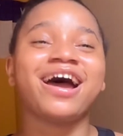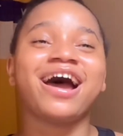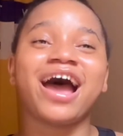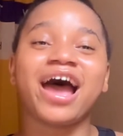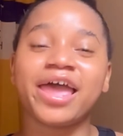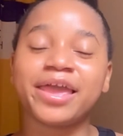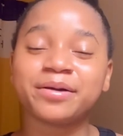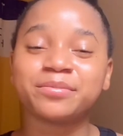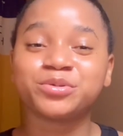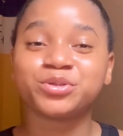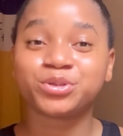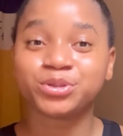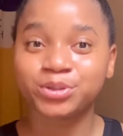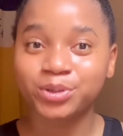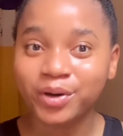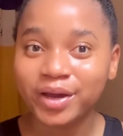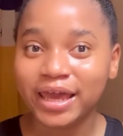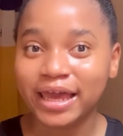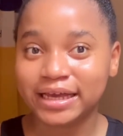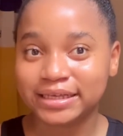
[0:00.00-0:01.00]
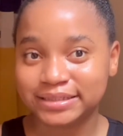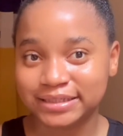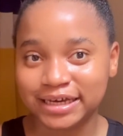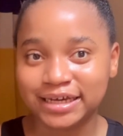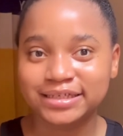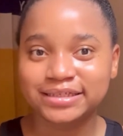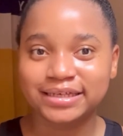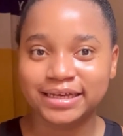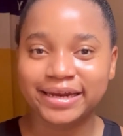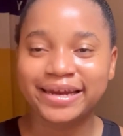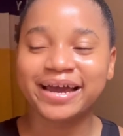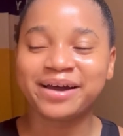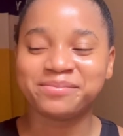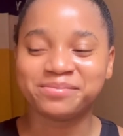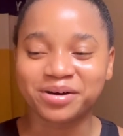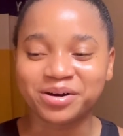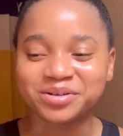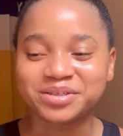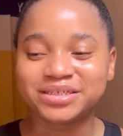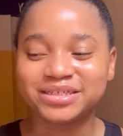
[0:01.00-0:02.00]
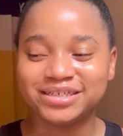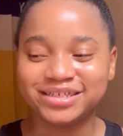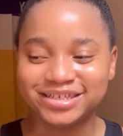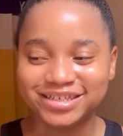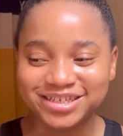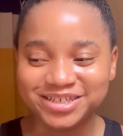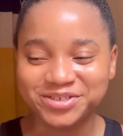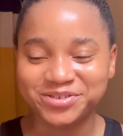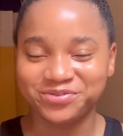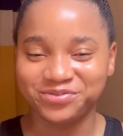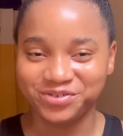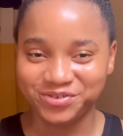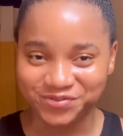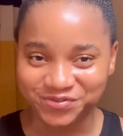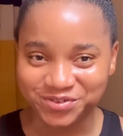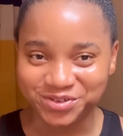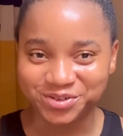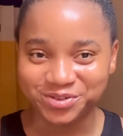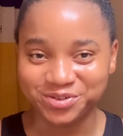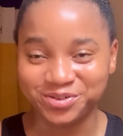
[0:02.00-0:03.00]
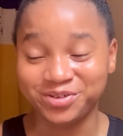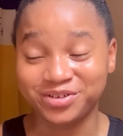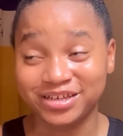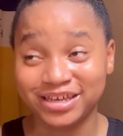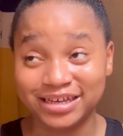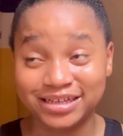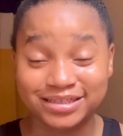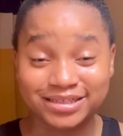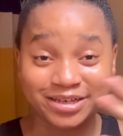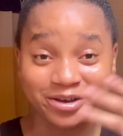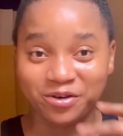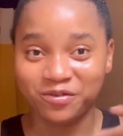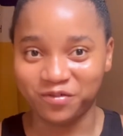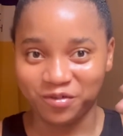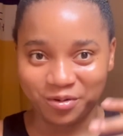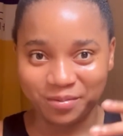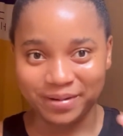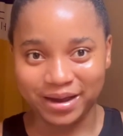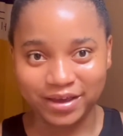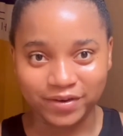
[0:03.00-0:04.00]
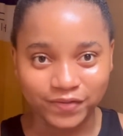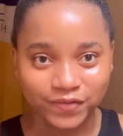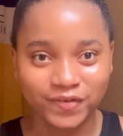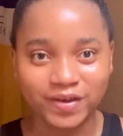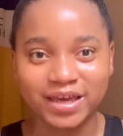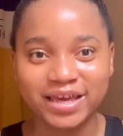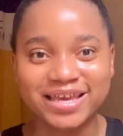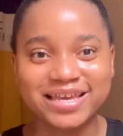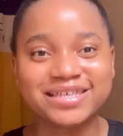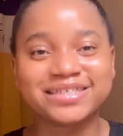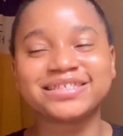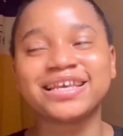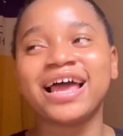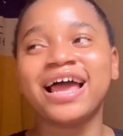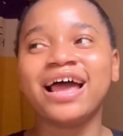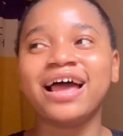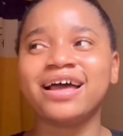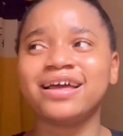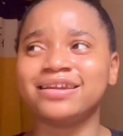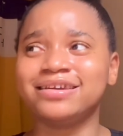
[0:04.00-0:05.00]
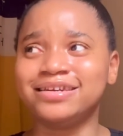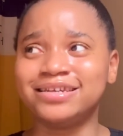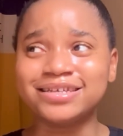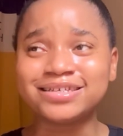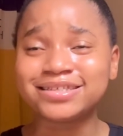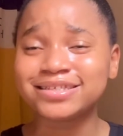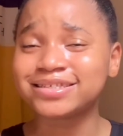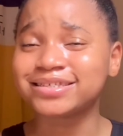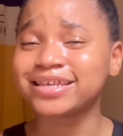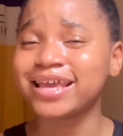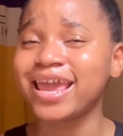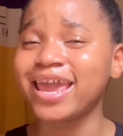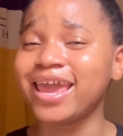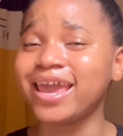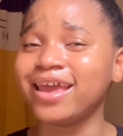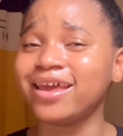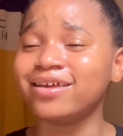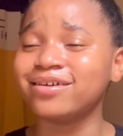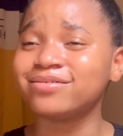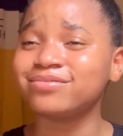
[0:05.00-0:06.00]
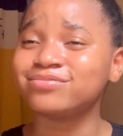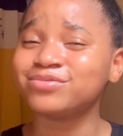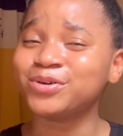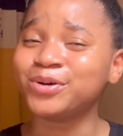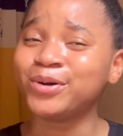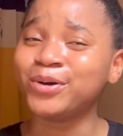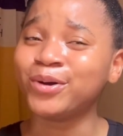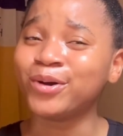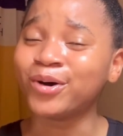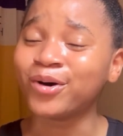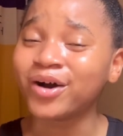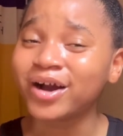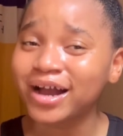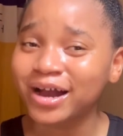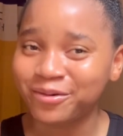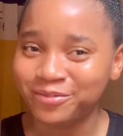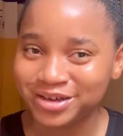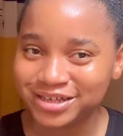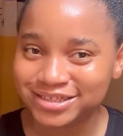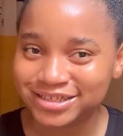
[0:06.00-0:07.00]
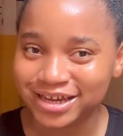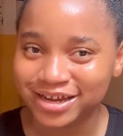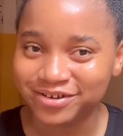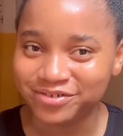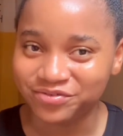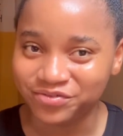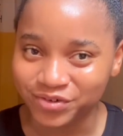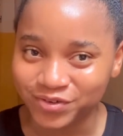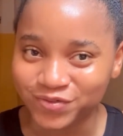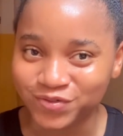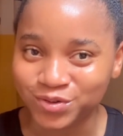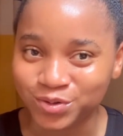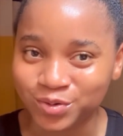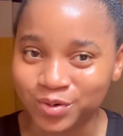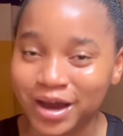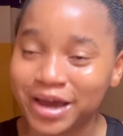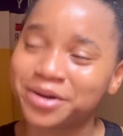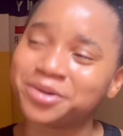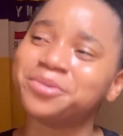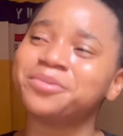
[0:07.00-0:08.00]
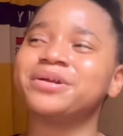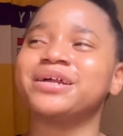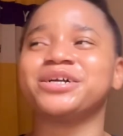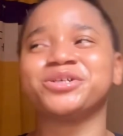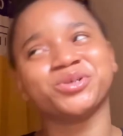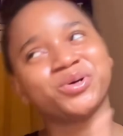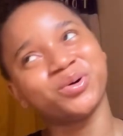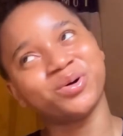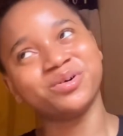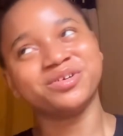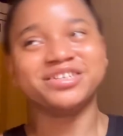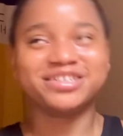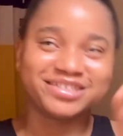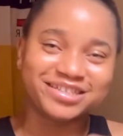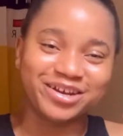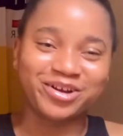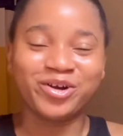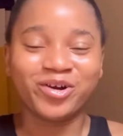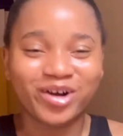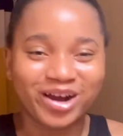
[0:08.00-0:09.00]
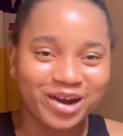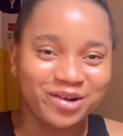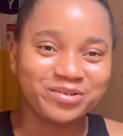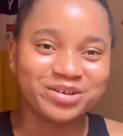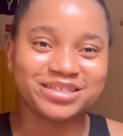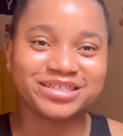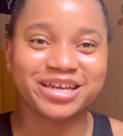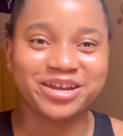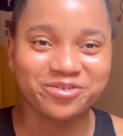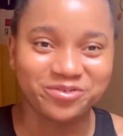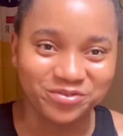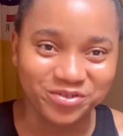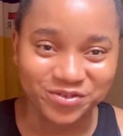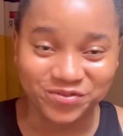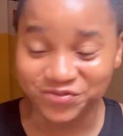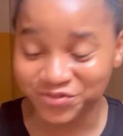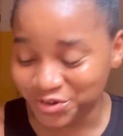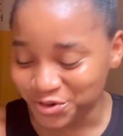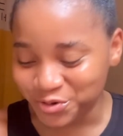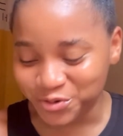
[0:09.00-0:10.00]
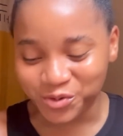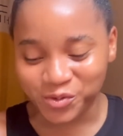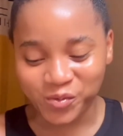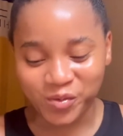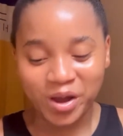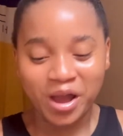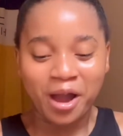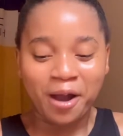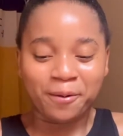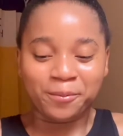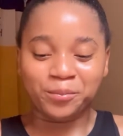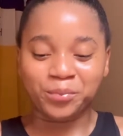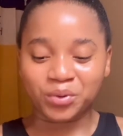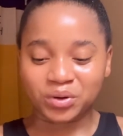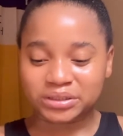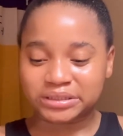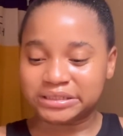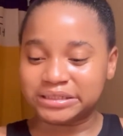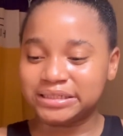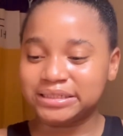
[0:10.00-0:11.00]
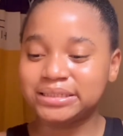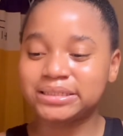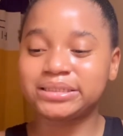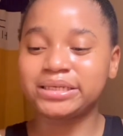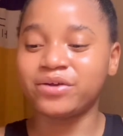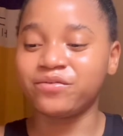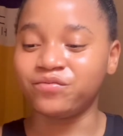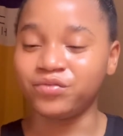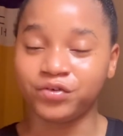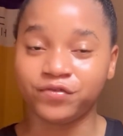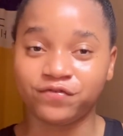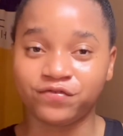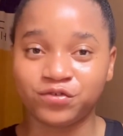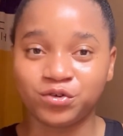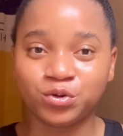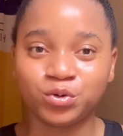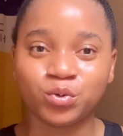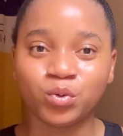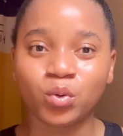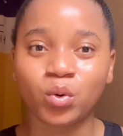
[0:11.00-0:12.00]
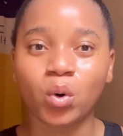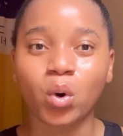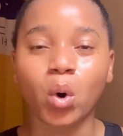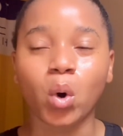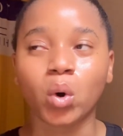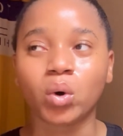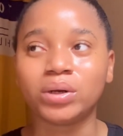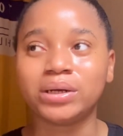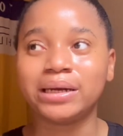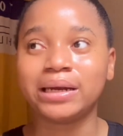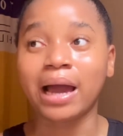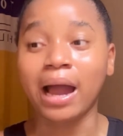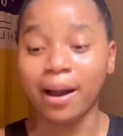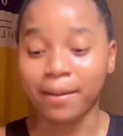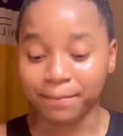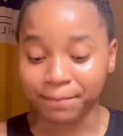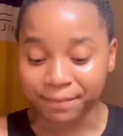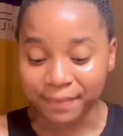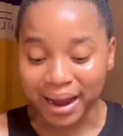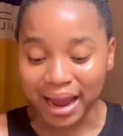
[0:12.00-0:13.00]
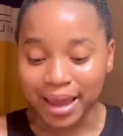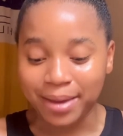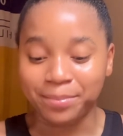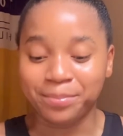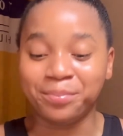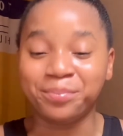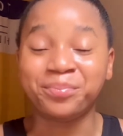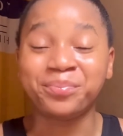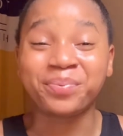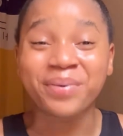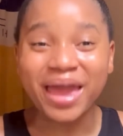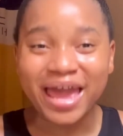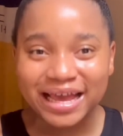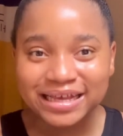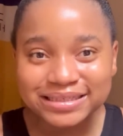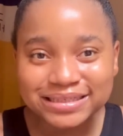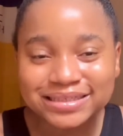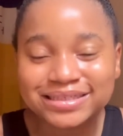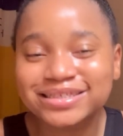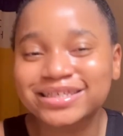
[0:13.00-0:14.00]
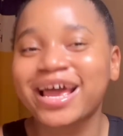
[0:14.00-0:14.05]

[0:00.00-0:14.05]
I am so excited about this review. You can tell from my face. This is a long-awaited review. I don't know if I should call this a long-awaited review, but this is a review on my best